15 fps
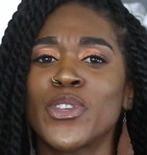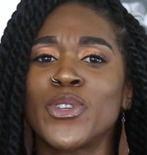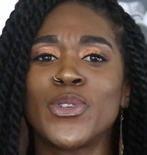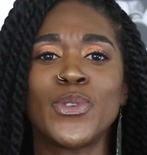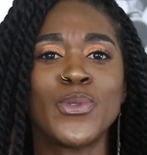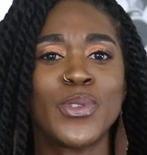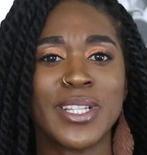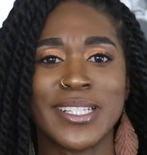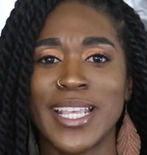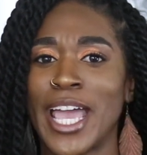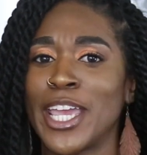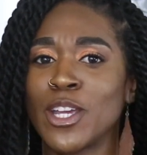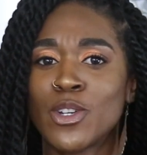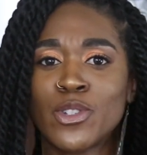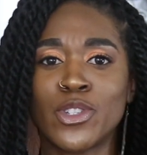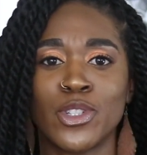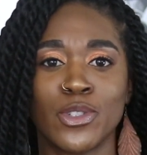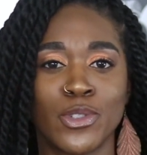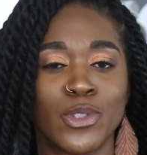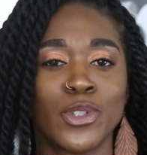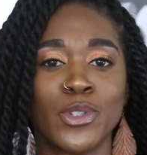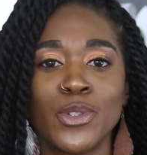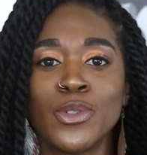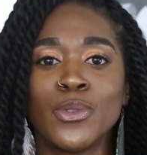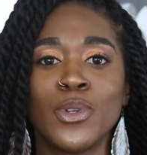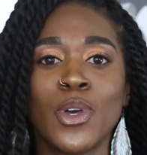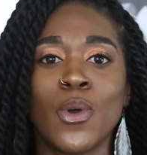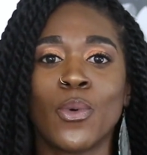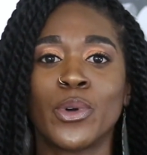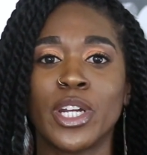you desire to
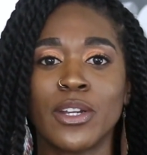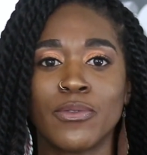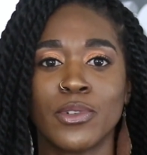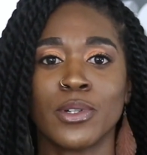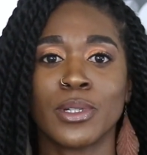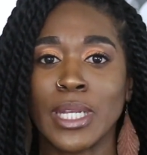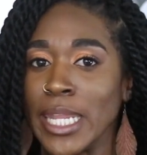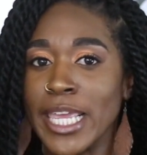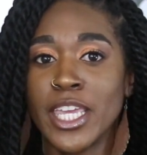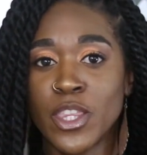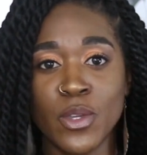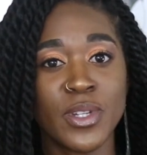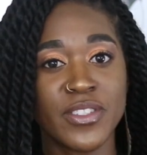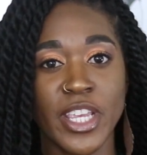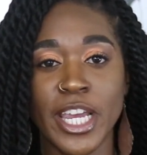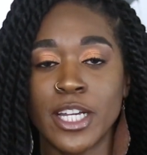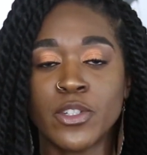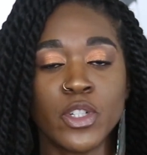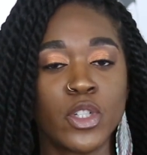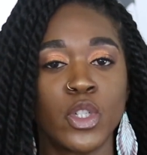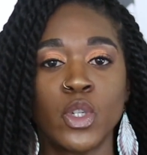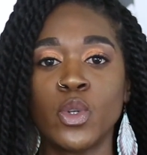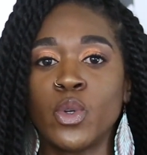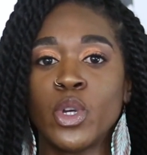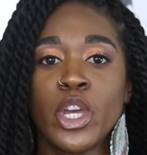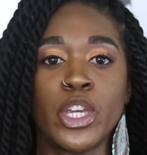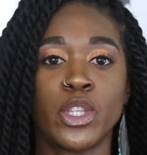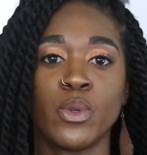do, whatever length you desire to do,